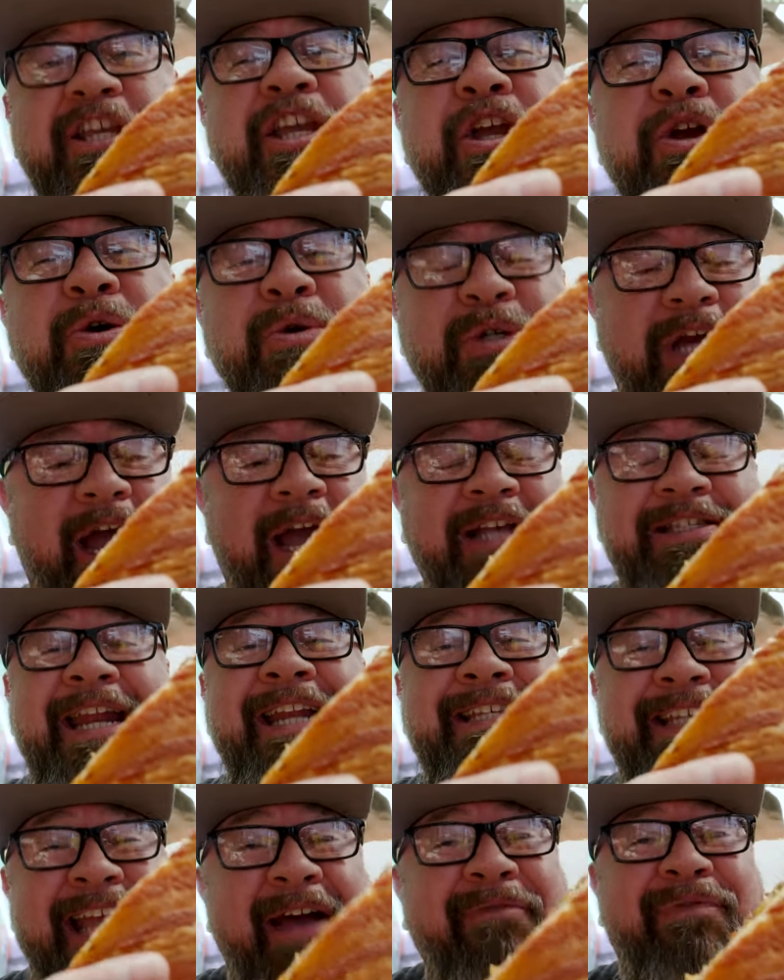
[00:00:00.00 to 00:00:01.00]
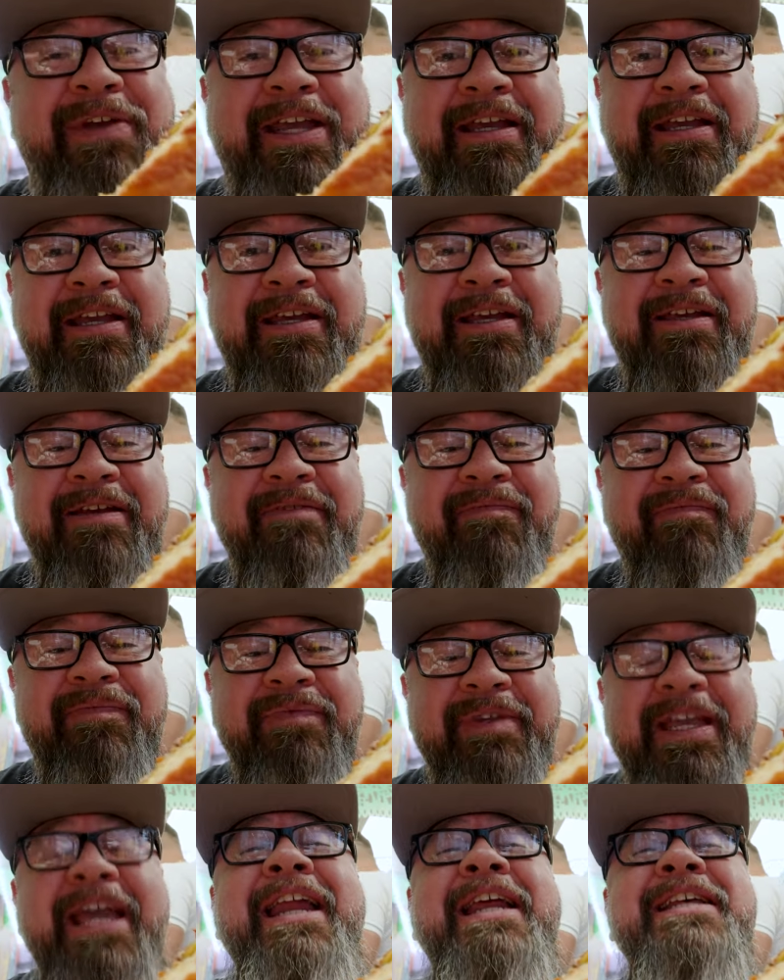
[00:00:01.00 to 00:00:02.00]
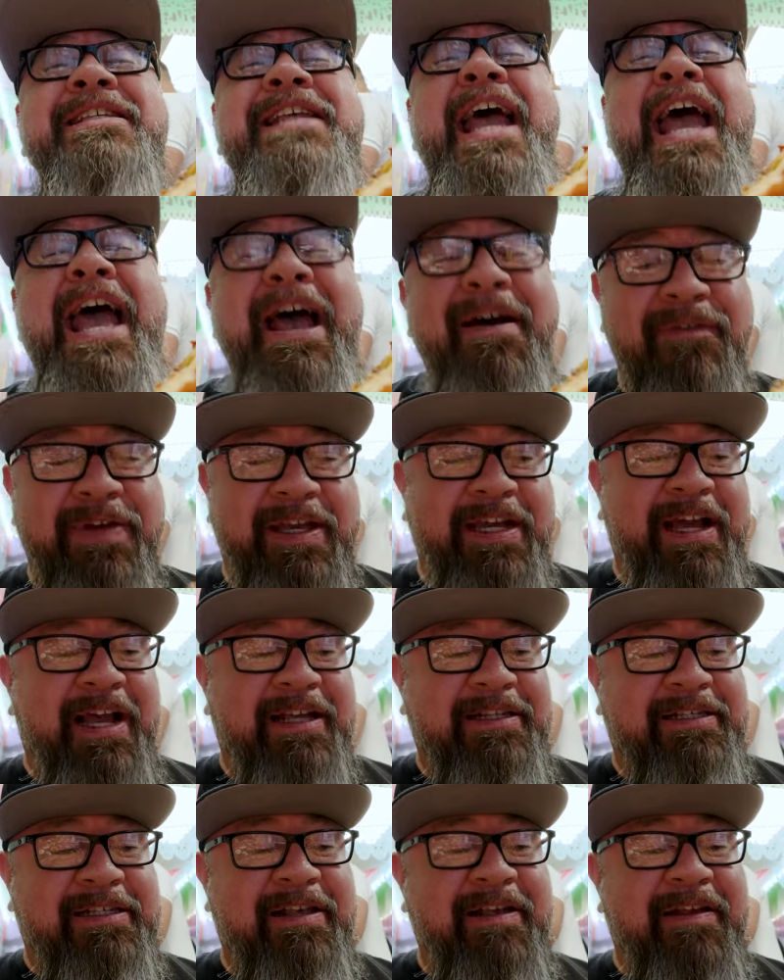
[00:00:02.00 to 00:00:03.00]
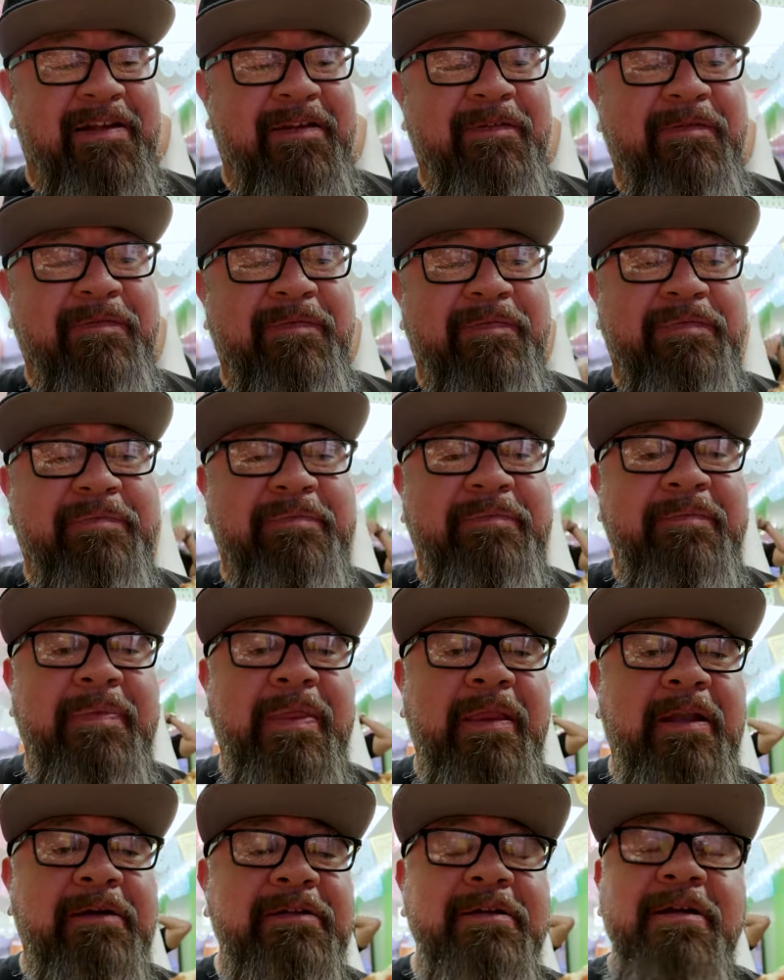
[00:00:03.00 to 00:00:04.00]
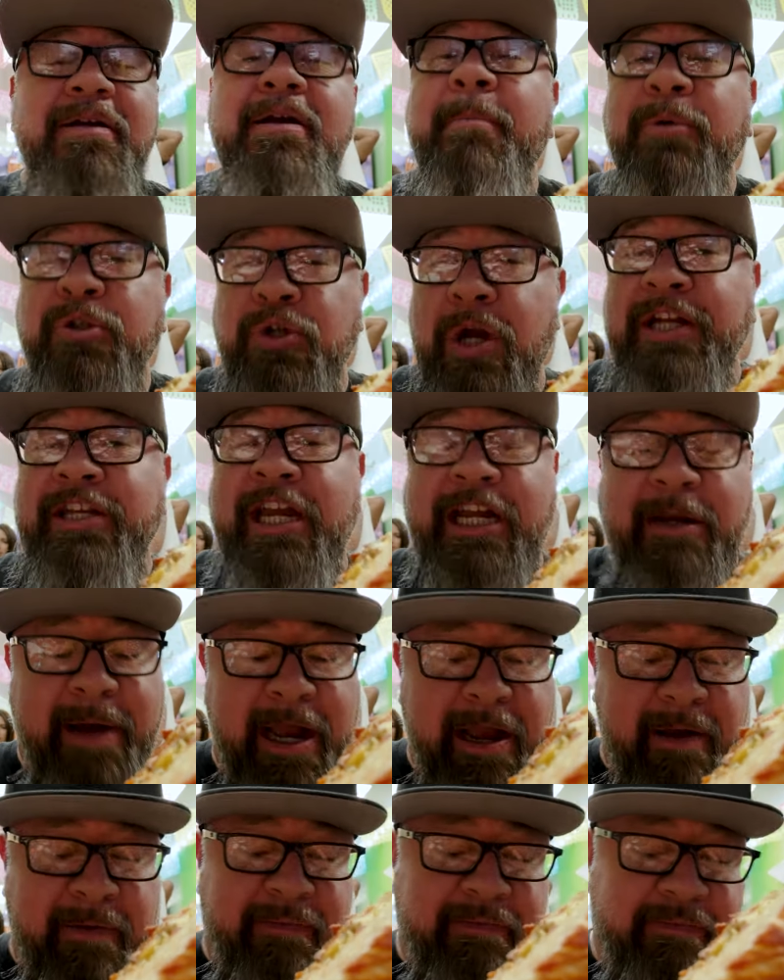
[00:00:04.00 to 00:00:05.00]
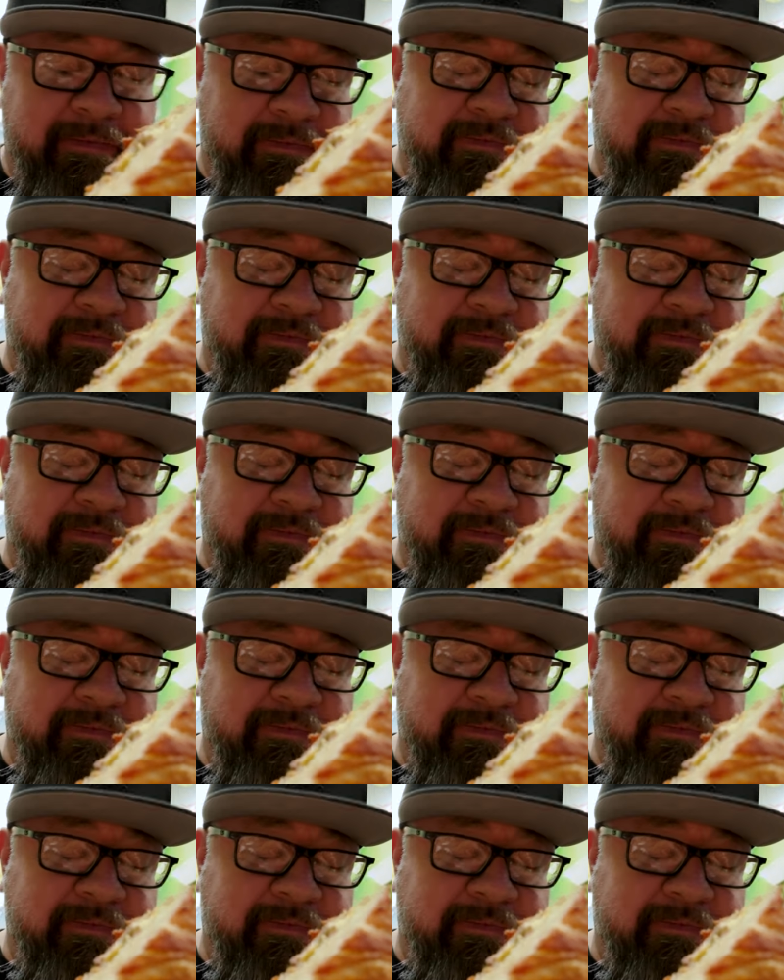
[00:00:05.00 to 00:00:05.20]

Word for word: huge, guys, and it's heavy. It is heavy, guys. Try to take a bite.